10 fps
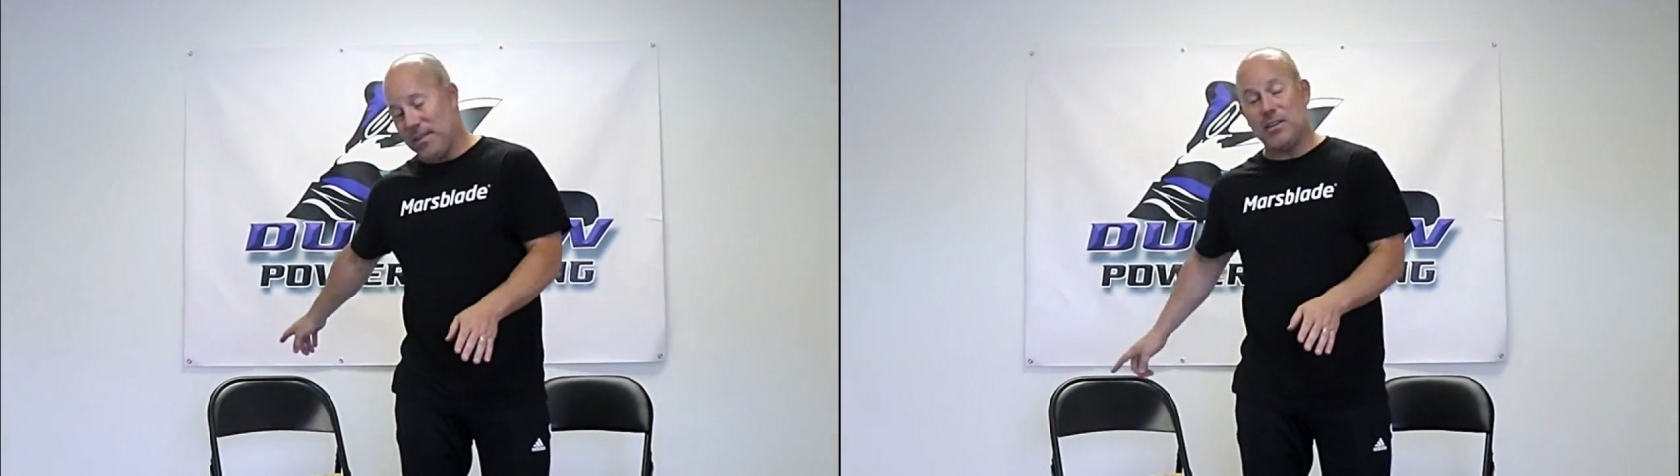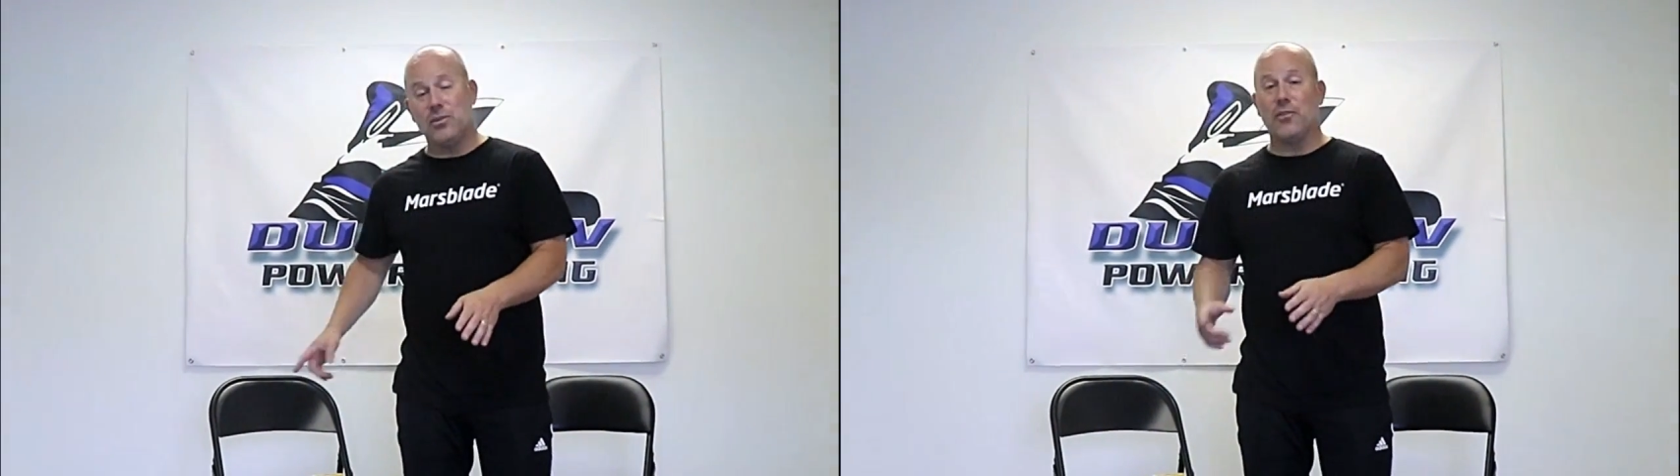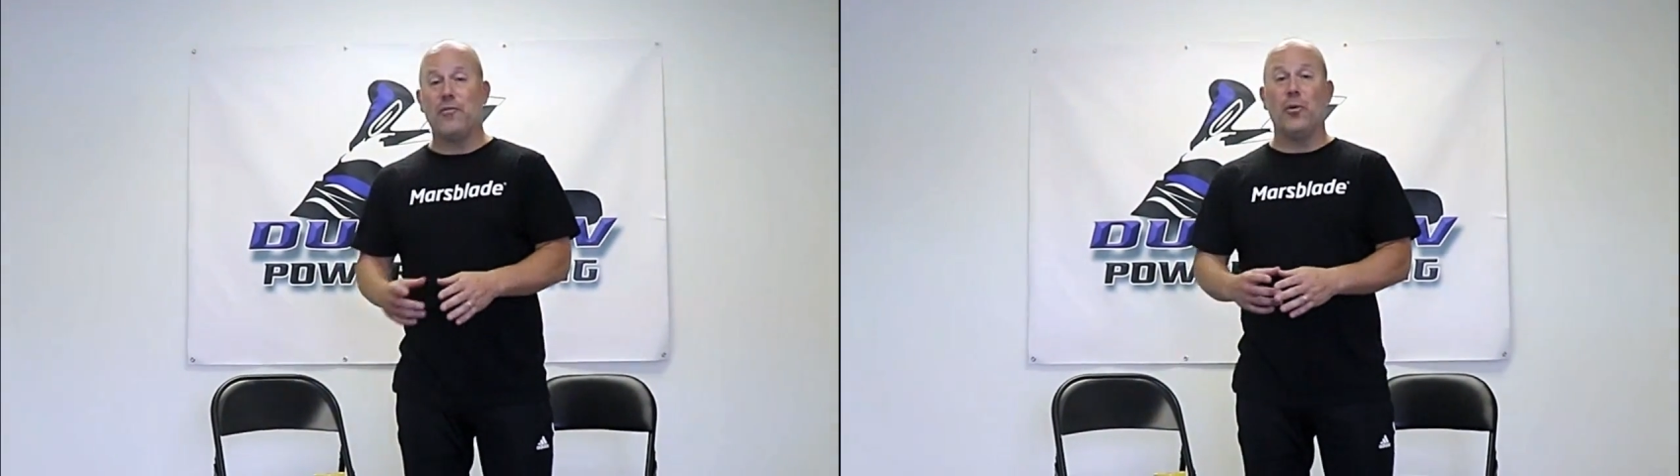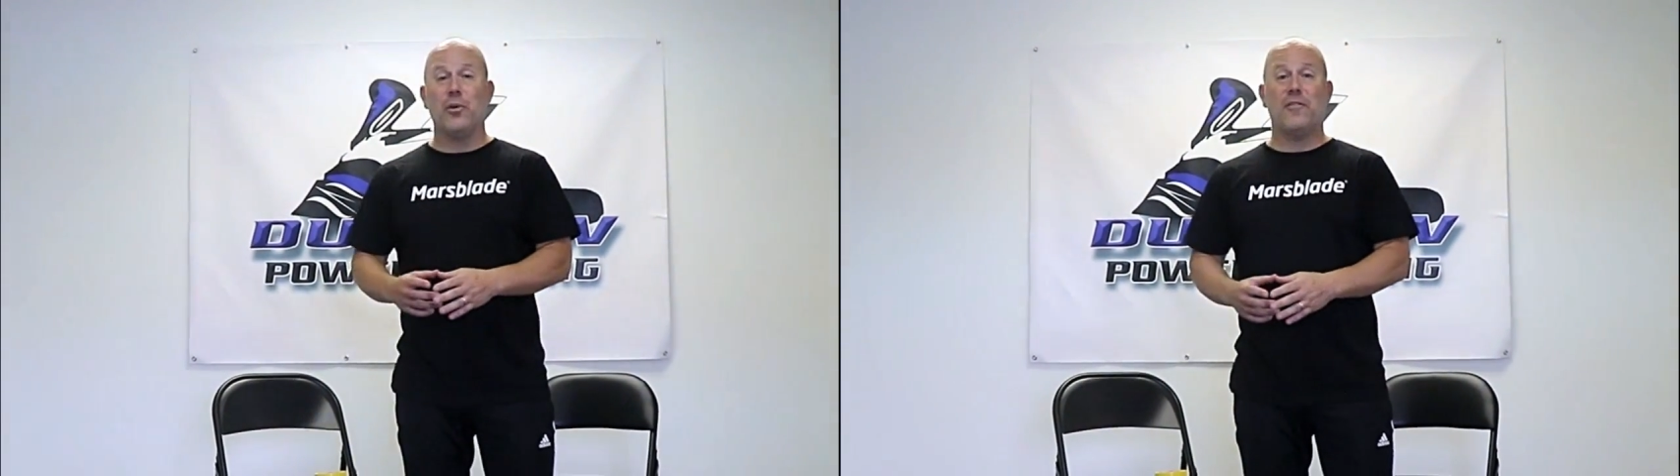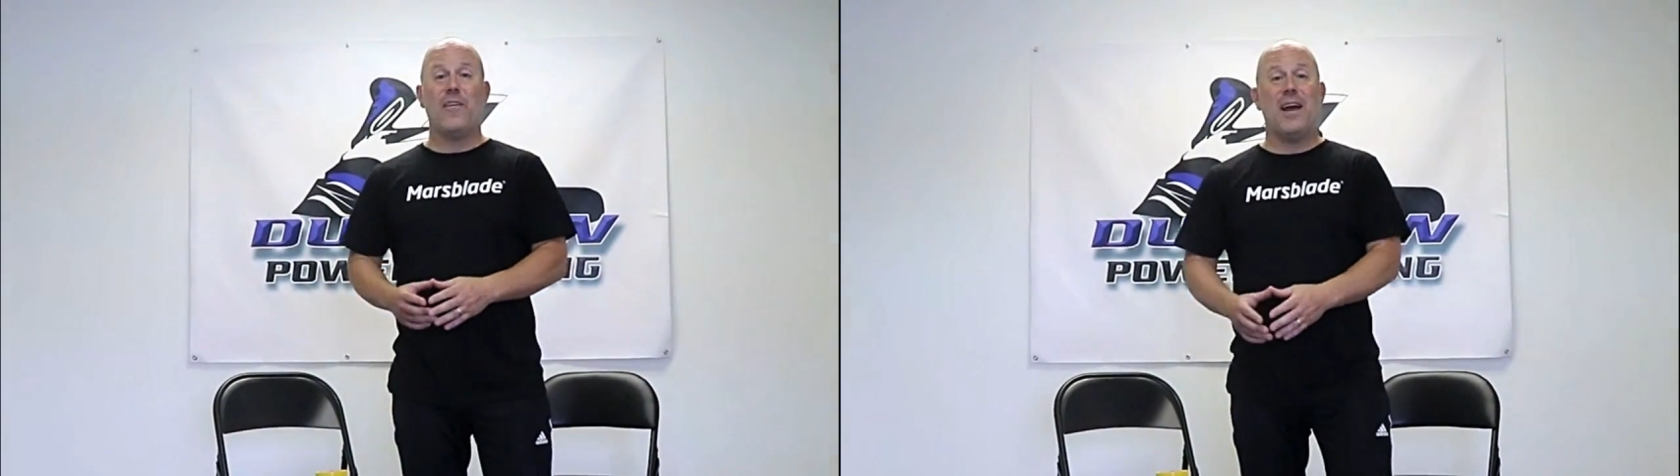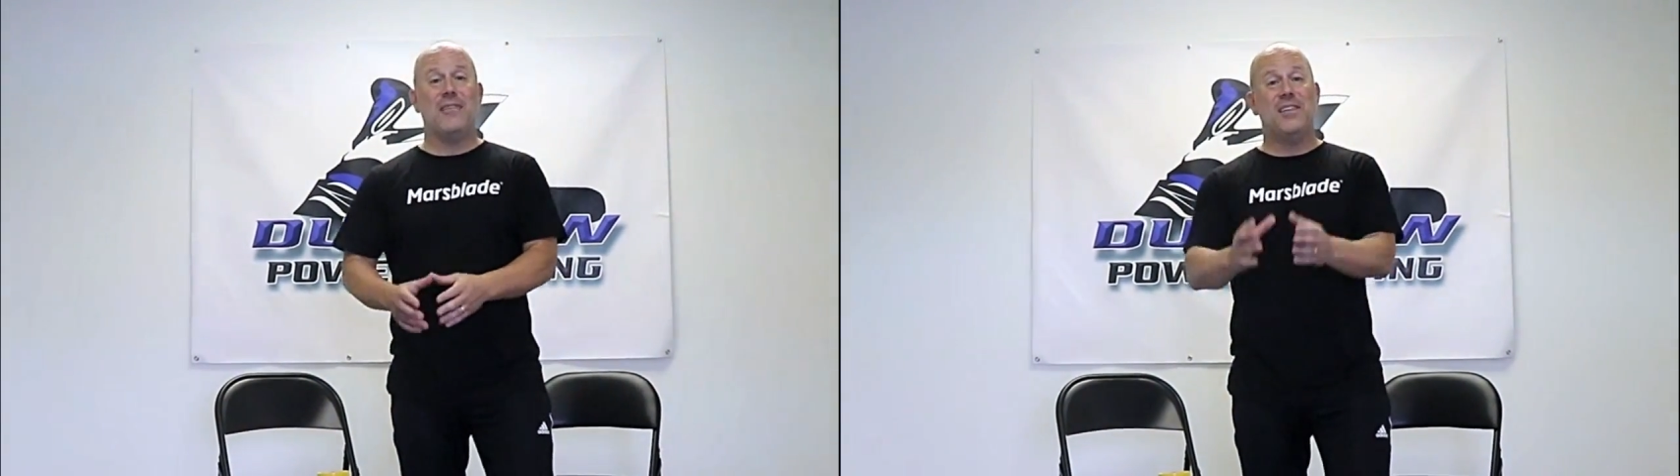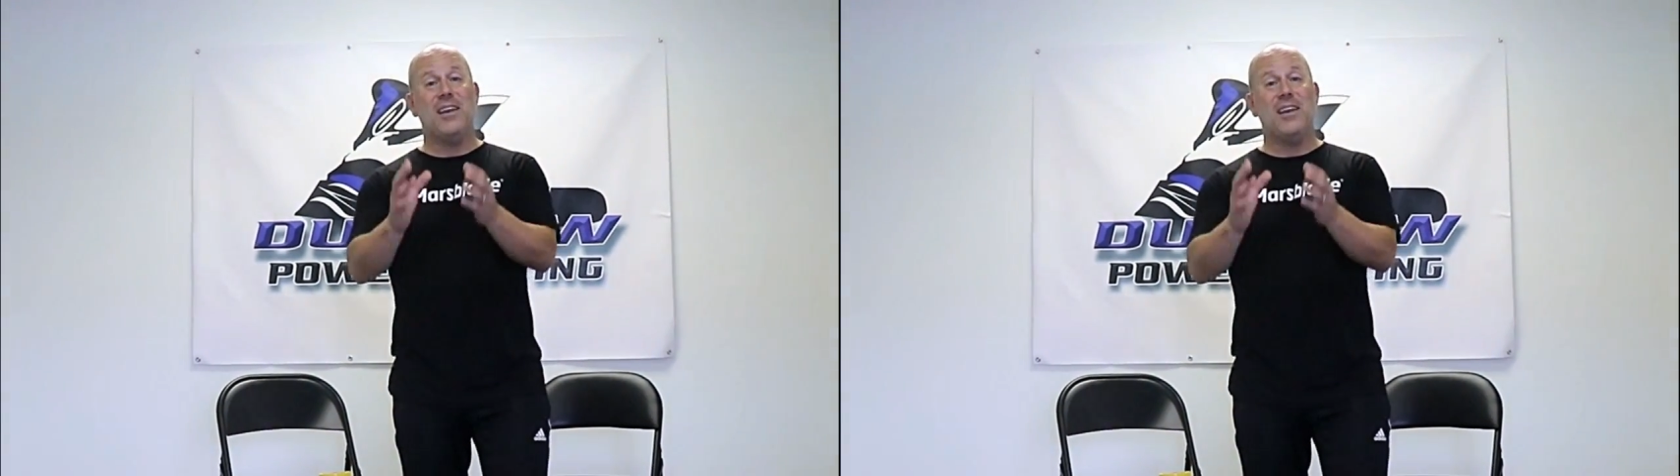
they do the forty-five.